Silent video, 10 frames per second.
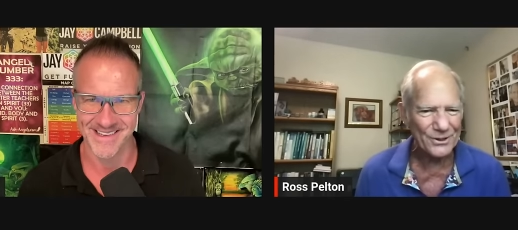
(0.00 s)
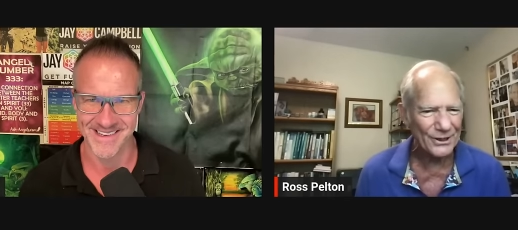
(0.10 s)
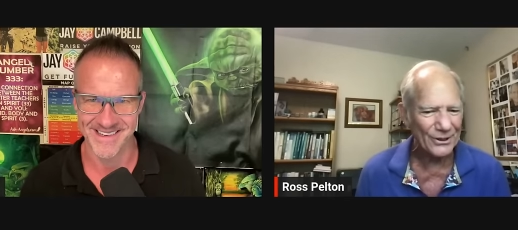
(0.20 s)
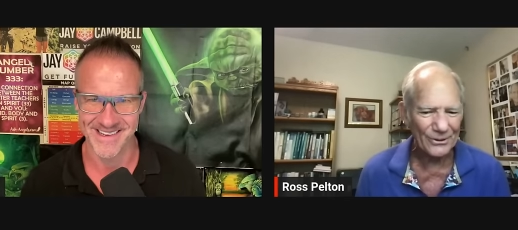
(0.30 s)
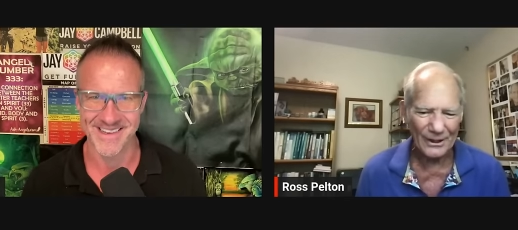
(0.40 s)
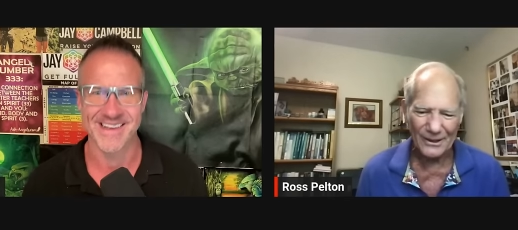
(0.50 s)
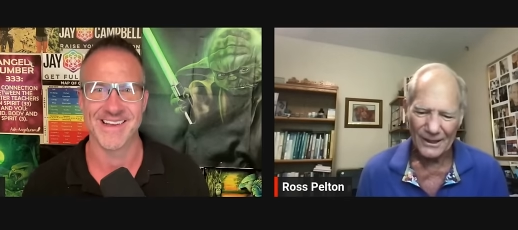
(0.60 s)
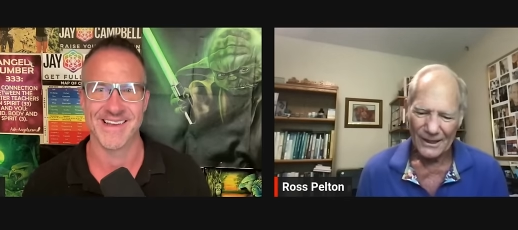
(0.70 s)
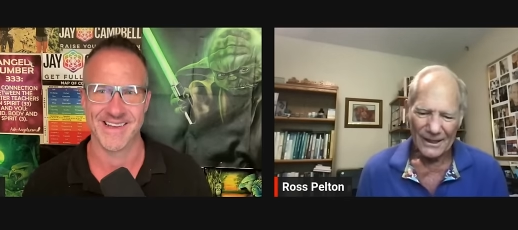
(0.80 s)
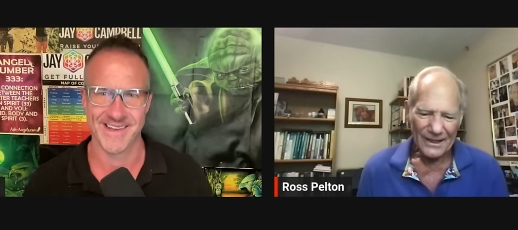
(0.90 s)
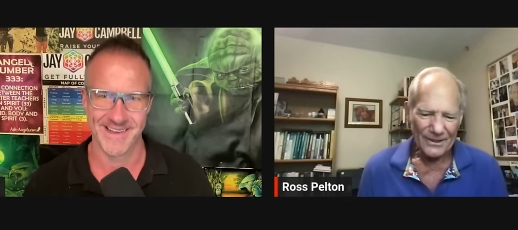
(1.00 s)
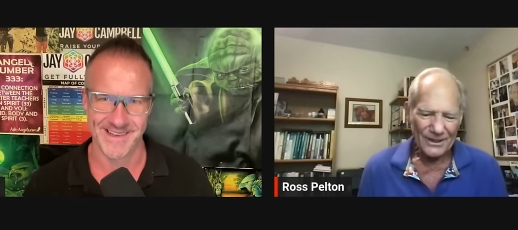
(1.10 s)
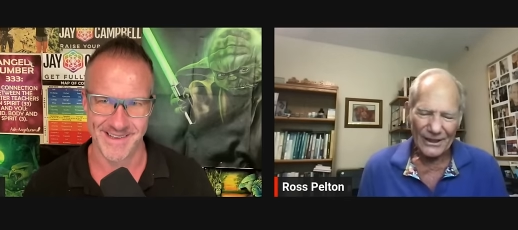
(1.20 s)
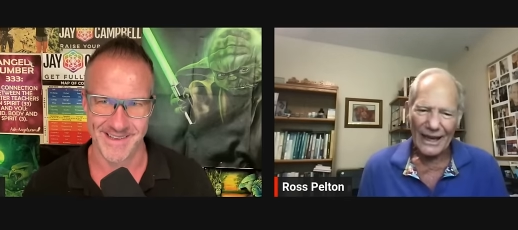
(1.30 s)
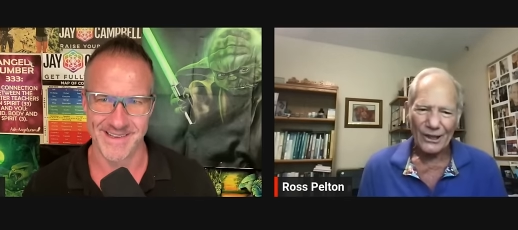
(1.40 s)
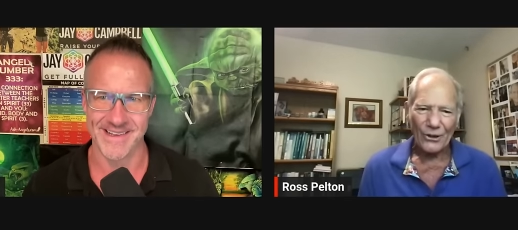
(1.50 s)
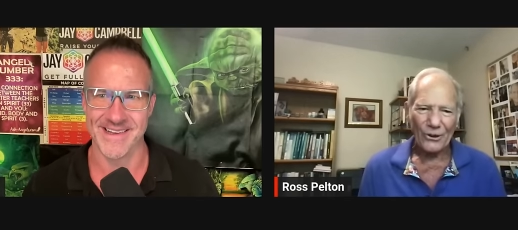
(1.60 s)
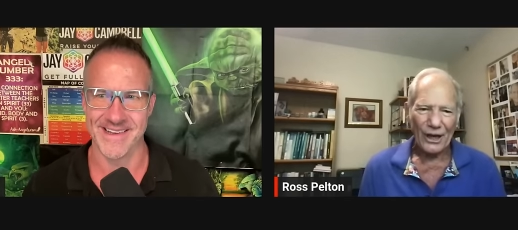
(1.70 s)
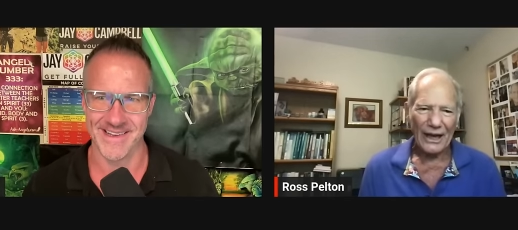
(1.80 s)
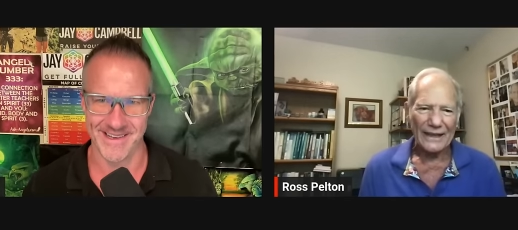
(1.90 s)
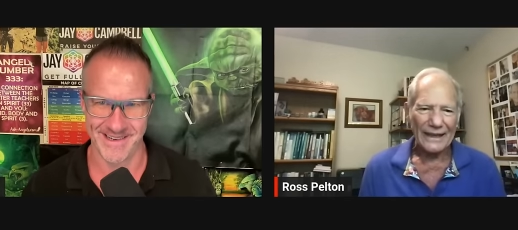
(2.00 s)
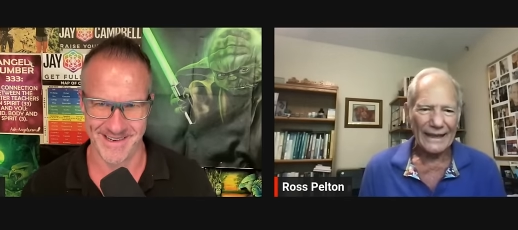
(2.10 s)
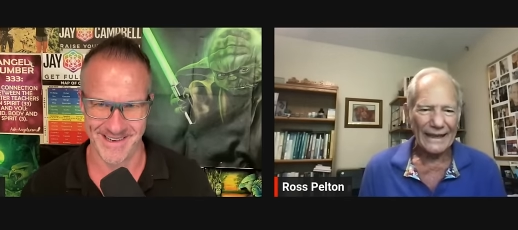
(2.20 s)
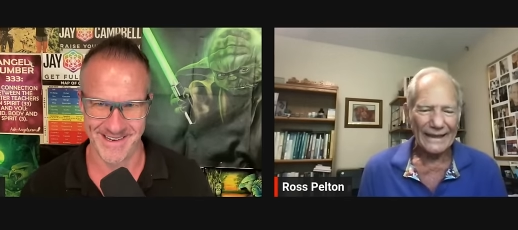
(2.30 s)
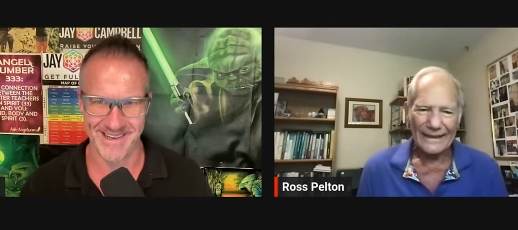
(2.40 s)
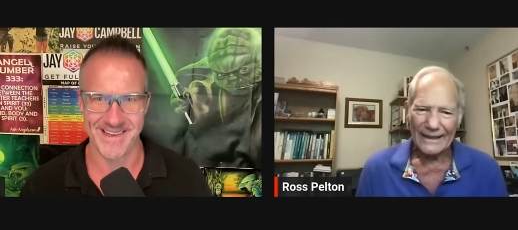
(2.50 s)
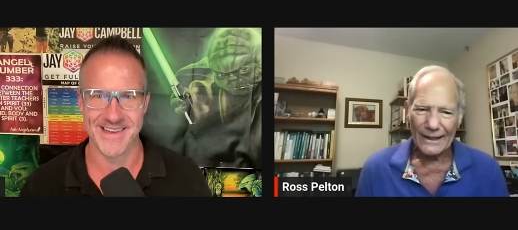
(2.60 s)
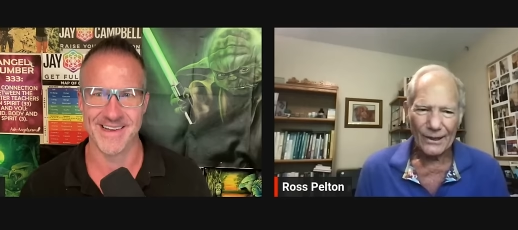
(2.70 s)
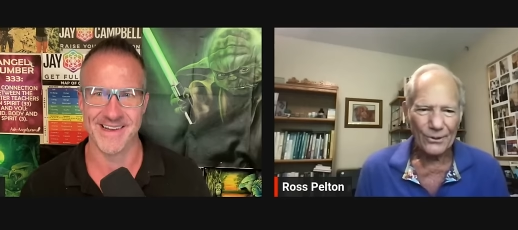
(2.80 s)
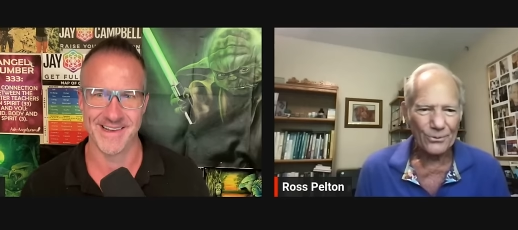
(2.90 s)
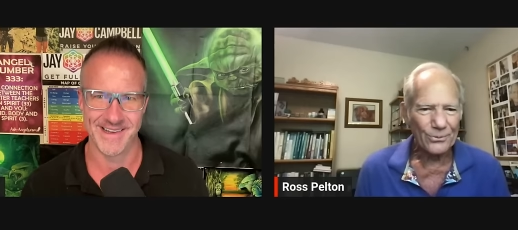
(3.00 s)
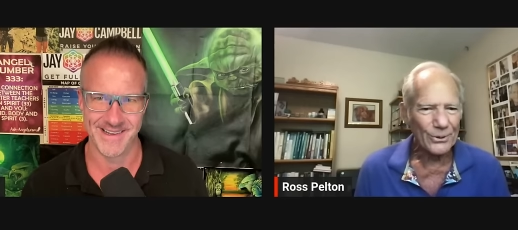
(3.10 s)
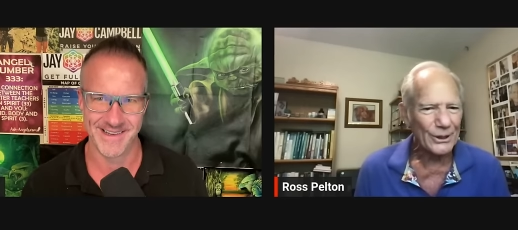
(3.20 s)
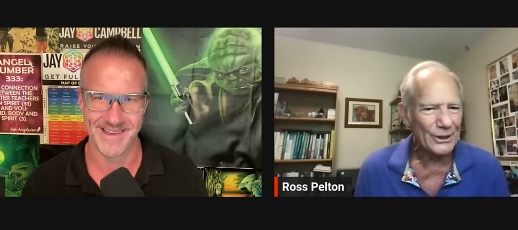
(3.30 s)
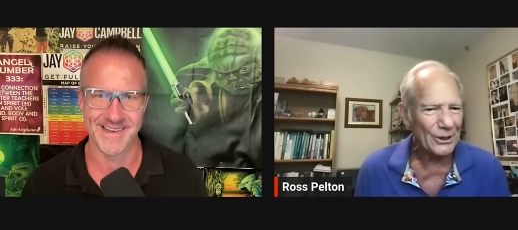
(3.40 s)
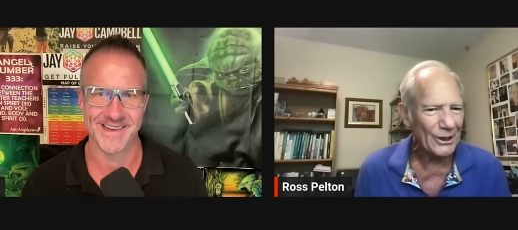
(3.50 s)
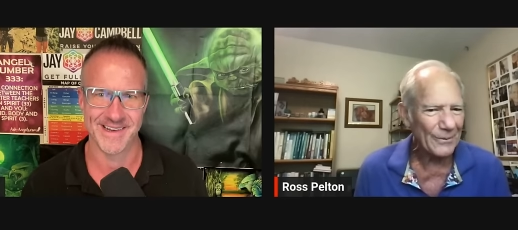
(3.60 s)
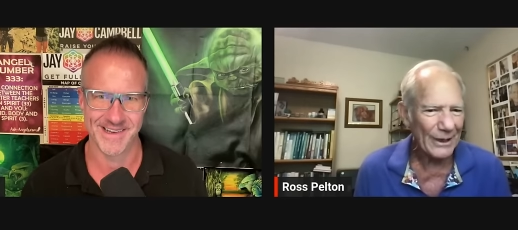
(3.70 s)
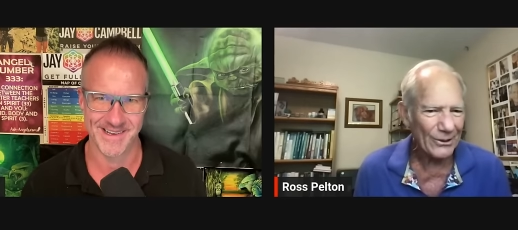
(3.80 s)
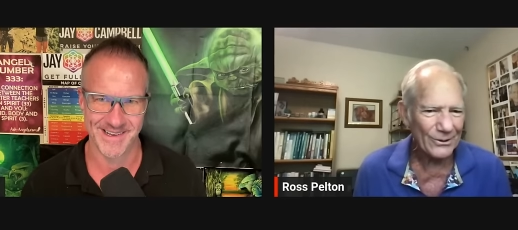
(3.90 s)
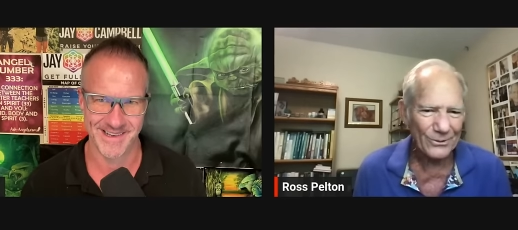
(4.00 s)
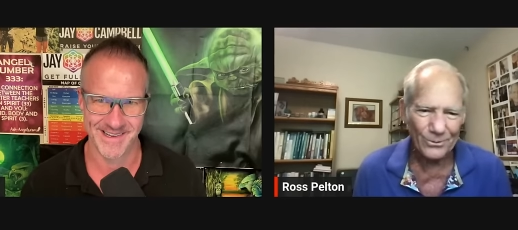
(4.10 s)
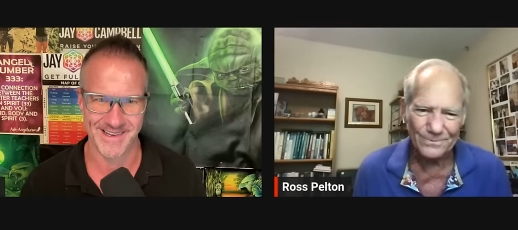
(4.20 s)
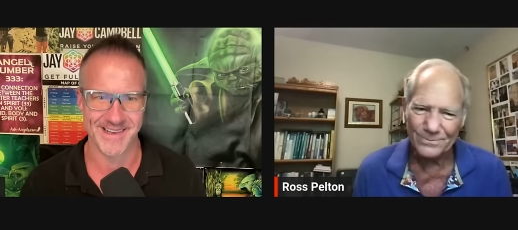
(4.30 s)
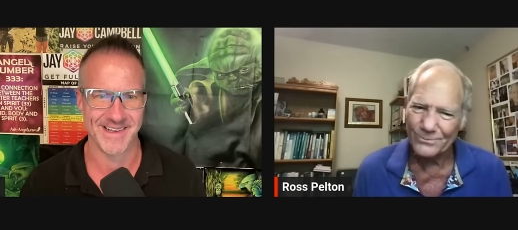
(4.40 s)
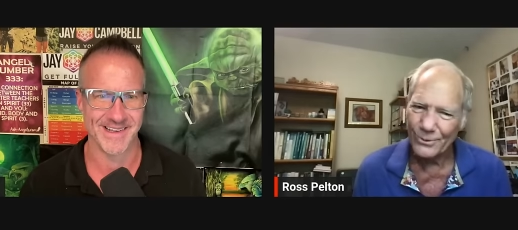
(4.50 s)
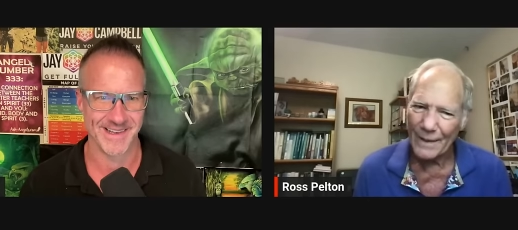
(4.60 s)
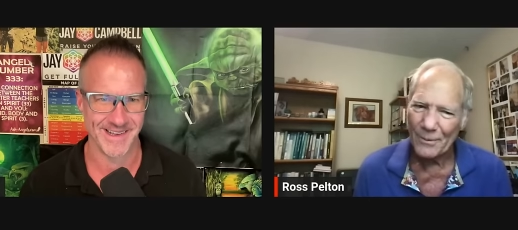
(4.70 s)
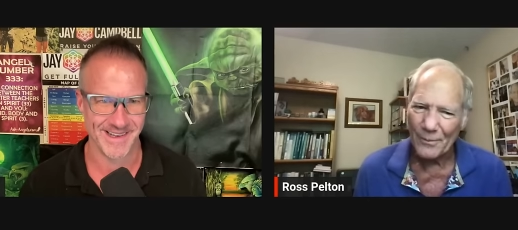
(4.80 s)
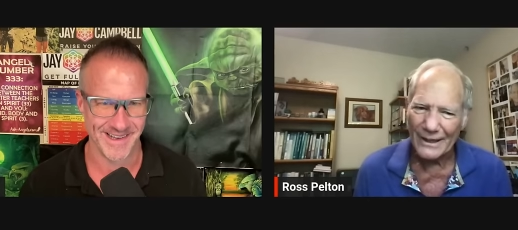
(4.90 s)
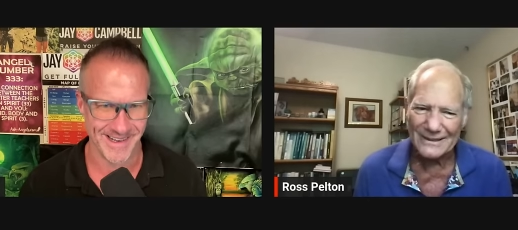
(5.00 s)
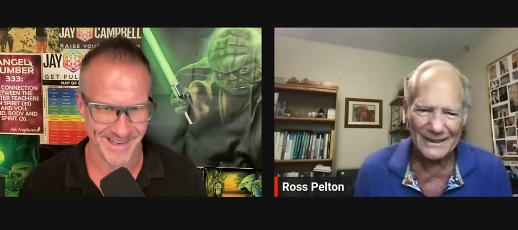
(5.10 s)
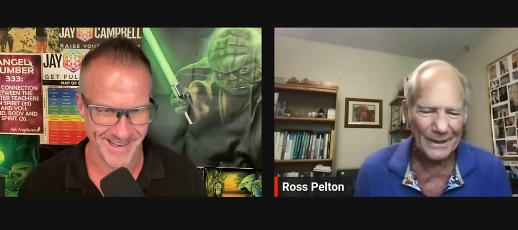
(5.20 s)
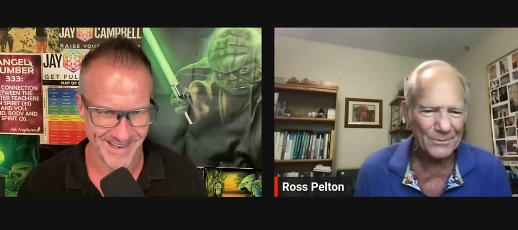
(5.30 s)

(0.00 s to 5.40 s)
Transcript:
Speaker 1: So, uh, there's a lot going on, and uh, we're going to talk about rapamycin,